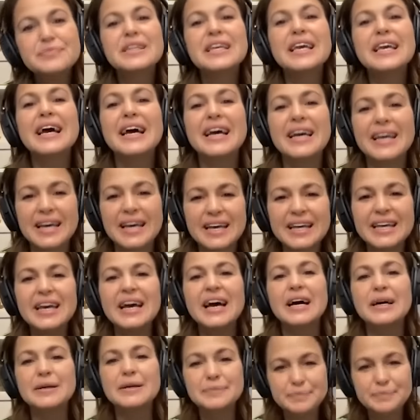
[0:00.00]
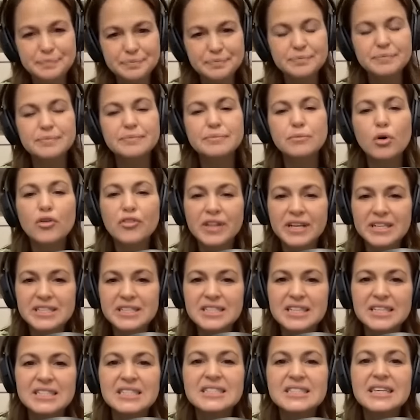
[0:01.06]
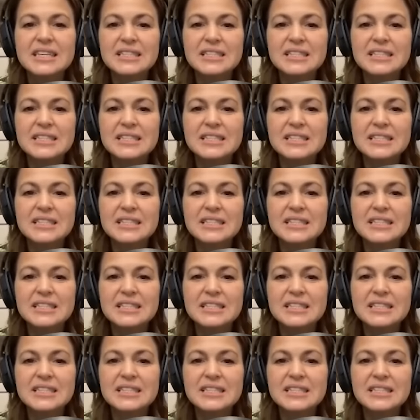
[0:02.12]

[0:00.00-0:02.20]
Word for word: think with yeah, him yeah yeah uh, you can't wear those